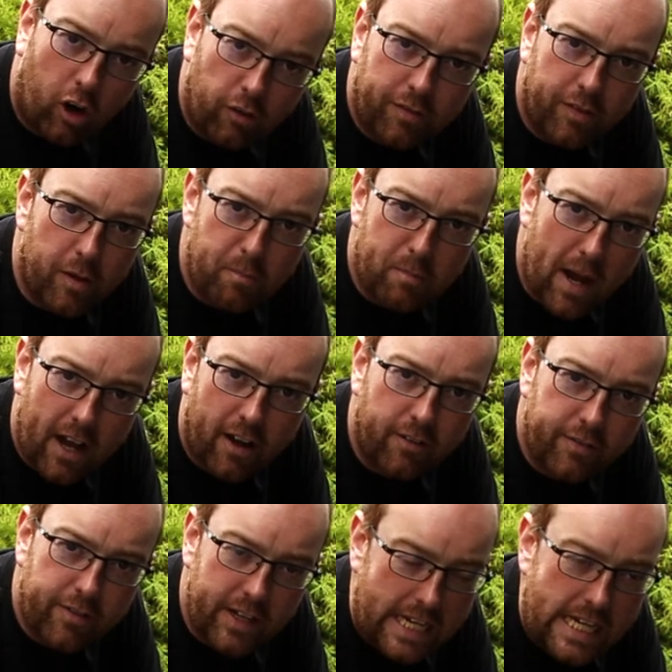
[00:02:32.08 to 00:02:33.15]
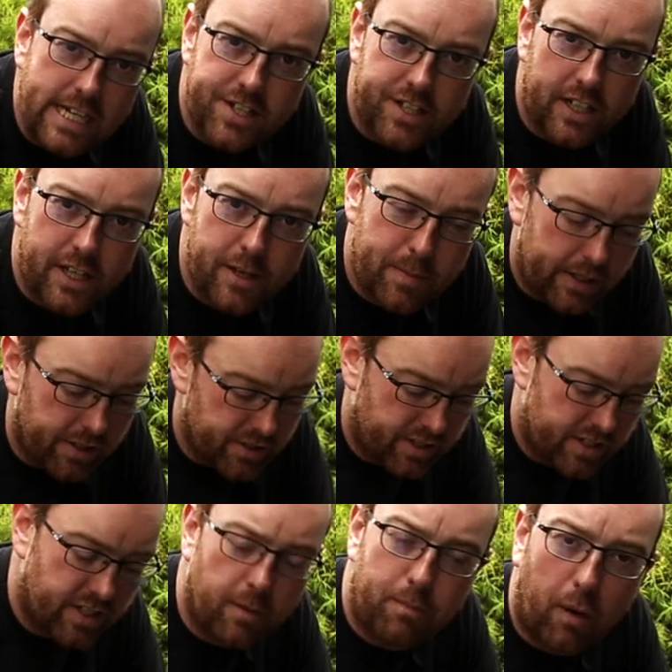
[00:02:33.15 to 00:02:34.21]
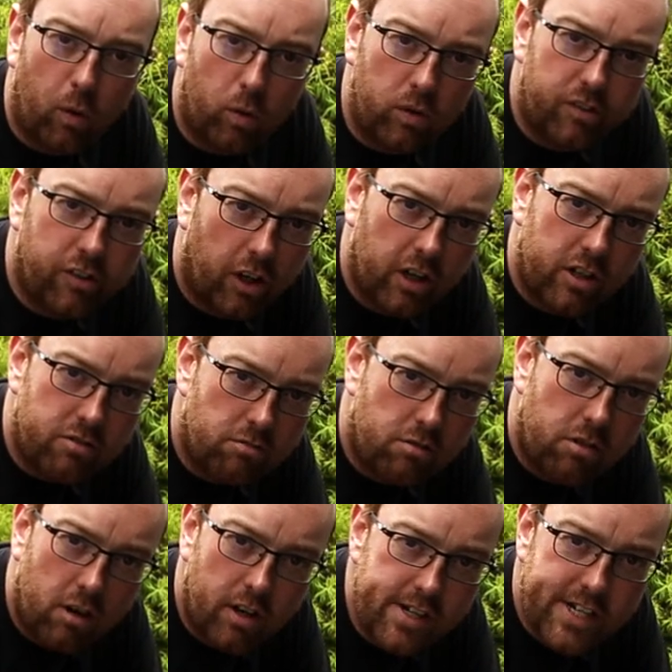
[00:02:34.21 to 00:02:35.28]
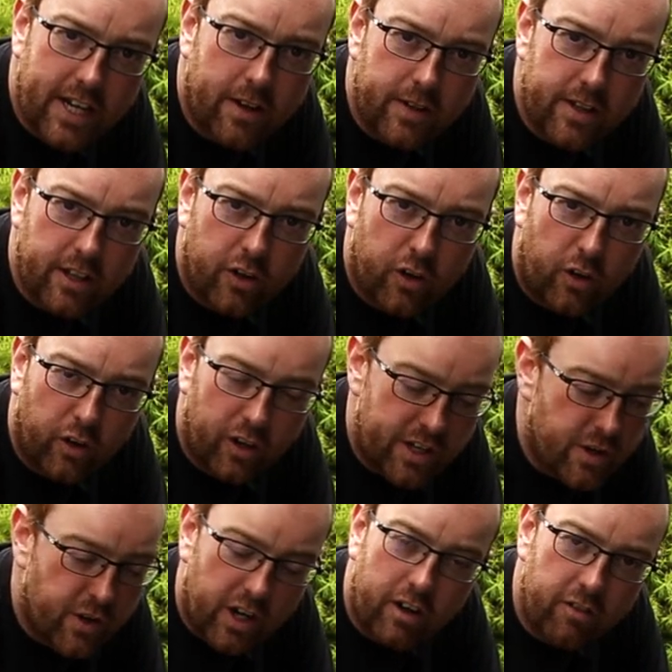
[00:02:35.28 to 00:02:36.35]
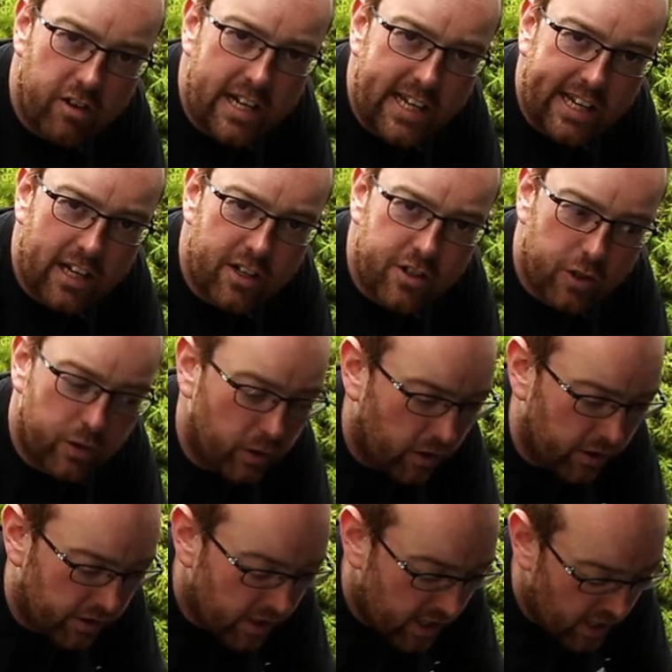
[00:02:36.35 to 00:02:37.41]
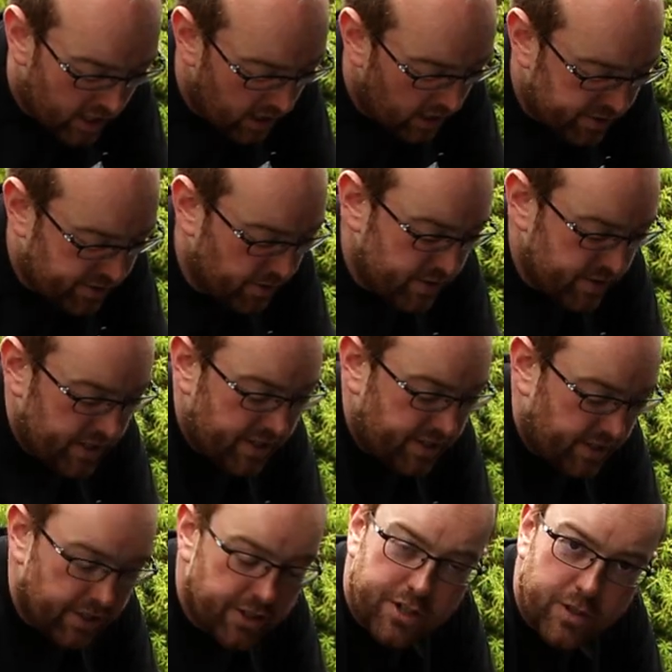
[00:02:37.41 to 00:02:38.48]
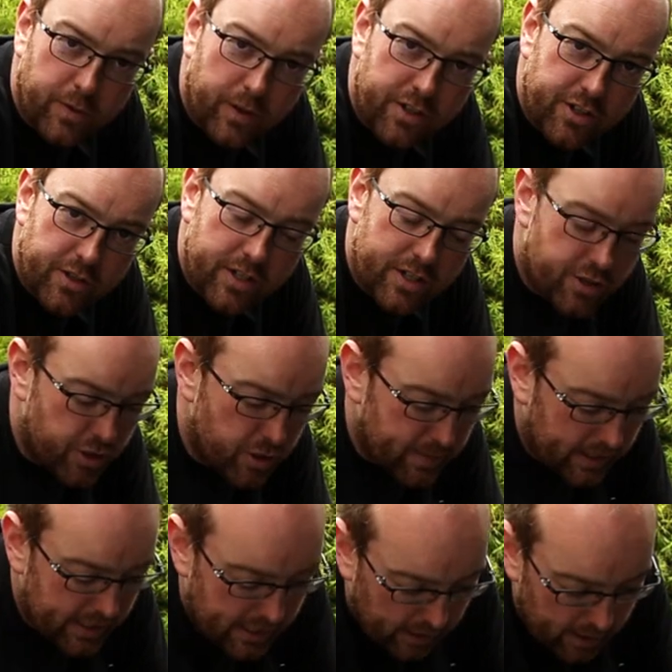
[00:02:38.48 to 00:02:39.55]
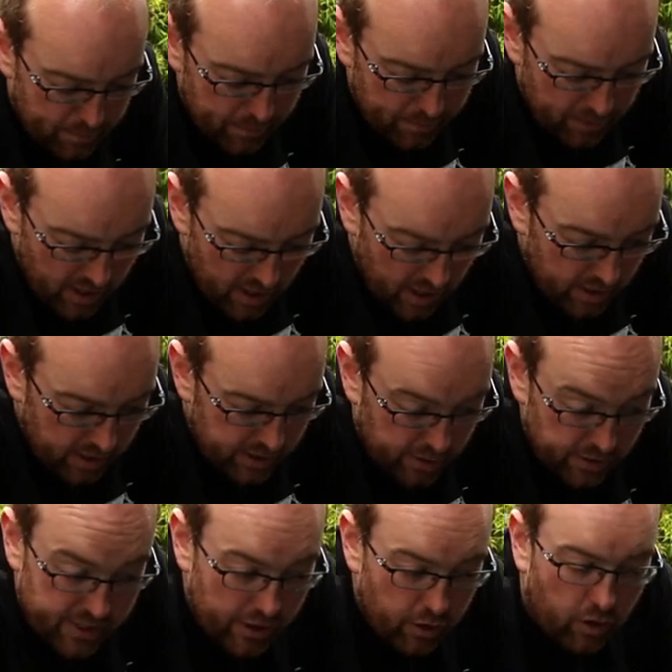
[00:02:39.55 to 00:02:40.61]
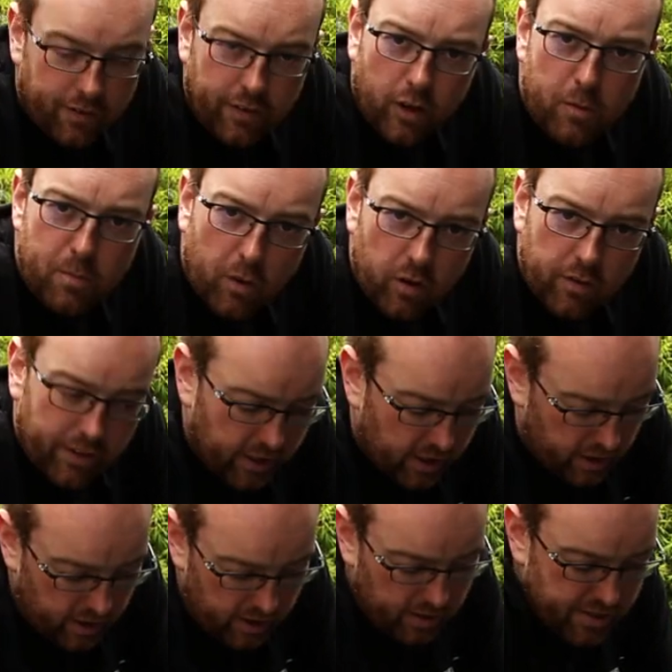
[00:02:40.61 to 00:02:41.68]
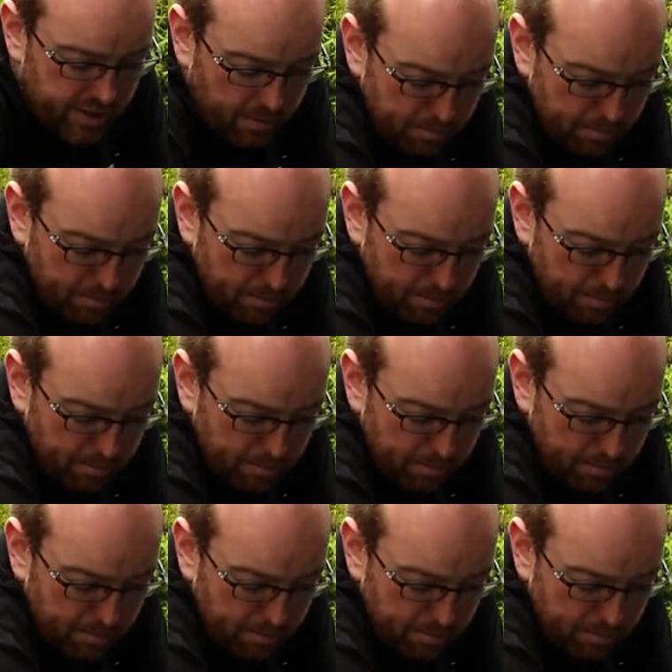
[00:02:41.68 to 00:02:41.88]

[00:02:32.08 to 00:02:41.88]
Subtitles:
off the MAF easily, because there's a bolt tucked right down in the corner you can't really get a tool on. So it was easier just to undo this Jubilee clip. You can see an awful lot more of the car. There's